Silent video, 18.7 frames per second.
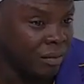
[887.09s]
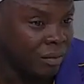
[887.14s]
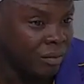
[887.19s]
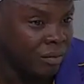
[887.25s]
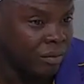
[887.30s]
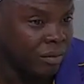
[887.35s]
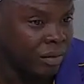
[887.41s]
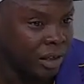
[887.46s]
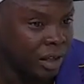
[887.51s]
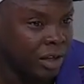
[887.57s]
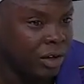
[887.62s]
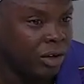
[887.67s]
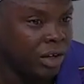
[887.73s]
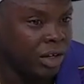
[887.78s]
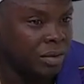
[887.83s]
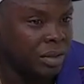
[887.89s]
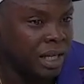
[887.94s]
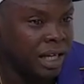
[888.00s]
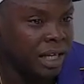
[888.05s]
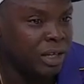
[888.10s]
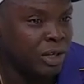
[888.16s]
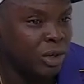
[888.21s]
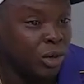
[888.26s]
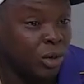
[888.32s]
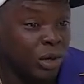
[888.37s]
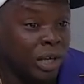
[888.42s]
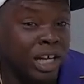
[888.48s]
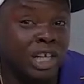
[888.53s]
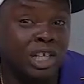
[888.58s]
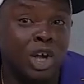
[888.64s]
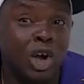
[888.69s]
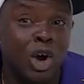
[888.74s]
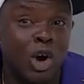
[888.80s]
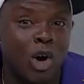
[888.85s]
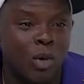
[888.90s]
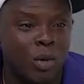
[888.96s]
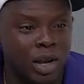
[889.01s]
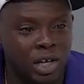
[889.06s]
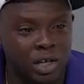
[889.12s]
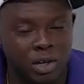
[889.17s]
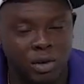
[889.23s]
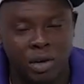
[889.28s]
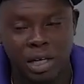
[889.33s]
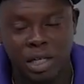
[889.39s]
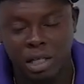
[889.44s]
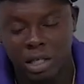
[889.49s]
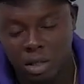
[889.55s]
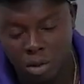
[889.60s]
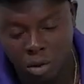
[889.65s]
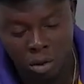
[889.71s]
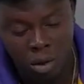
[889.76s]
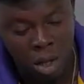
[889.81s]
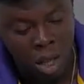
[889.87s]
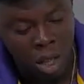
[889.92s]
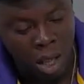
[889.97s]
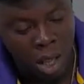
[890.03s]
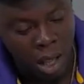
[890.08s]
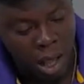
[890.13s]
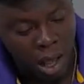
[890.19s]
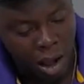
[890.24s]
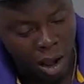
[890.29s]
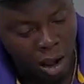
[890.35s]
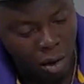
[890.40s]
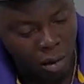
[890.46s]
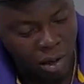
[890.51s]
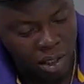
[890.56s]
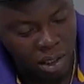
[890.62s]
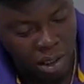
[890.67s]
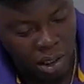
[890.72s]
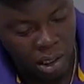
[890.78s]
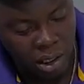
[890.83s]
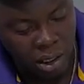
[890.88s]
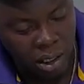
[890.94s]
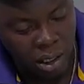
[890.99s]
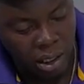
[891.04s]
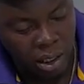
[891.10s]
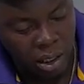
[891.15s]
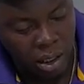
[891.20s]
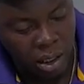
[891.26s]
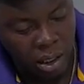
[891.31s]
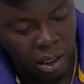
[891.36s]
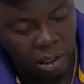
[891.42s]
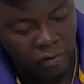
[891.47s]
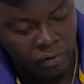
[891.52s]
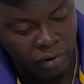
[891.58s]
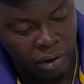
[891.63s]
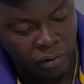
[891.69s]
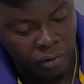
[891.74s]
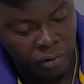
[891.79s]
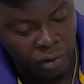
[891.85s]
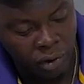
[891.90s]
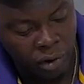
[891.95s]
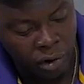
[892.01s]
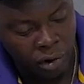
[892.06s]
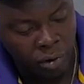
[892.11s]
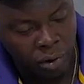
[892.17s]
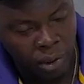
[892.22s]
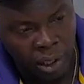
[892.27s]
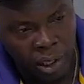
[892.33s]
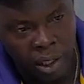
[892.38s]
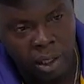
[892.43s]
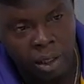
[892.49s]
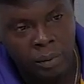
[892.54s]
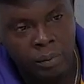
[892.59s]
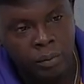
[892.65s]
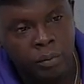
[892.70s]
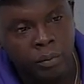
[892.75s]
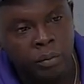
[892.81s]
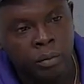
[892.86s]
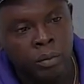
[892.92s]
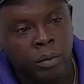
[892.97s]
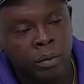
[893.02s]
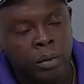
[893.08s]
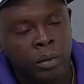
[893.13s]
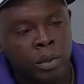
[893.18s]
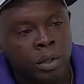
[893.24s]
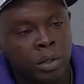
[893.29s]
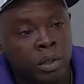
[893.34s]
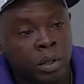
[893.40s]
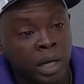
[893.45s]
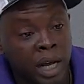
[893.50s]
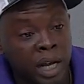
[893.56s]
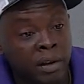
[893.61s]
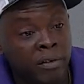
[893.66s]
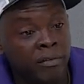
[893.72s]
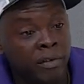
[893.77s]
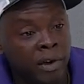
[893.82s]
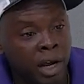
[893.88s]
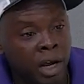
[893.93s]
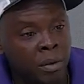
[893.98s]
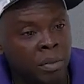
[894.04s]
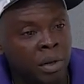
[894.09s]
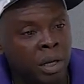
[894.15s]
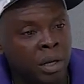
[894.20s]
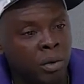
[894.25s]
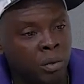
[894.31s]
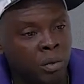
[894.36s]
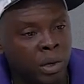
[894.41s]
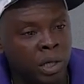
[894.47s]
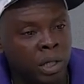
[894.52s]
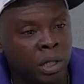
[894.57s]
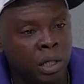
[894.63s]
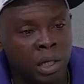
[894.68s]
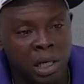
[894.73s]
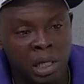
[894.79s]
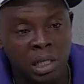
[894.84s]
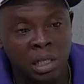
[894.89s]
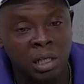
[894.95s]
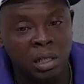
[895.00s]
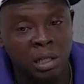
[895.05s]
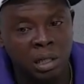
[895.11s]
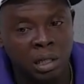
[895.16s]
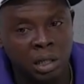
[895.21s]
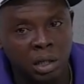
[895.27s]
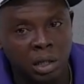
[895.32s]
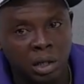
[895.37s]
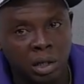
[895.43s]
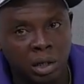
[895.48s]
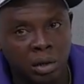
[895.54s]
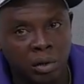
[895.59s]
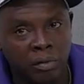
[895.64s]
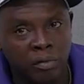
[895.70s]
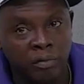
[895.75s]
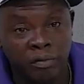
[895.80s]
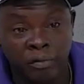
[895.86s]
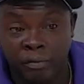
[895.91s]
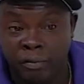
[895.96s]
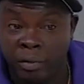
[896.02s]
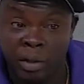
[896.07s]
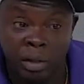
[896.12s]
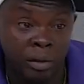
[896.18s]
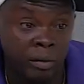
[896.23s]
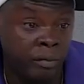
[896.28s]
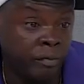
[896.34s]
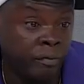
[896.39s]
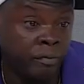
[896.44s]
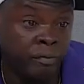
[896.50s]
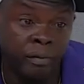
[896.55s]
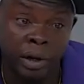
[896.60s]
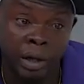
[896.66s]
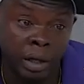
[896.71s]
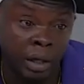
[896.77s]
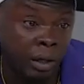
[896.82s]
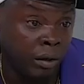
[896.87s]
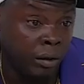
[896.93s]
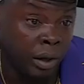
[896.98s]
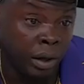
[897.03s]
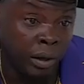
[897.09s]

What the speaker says: You know what I'm saying? So it's always crazy. So I always think that even if you go in to that environment and win, it's a Fucking great win.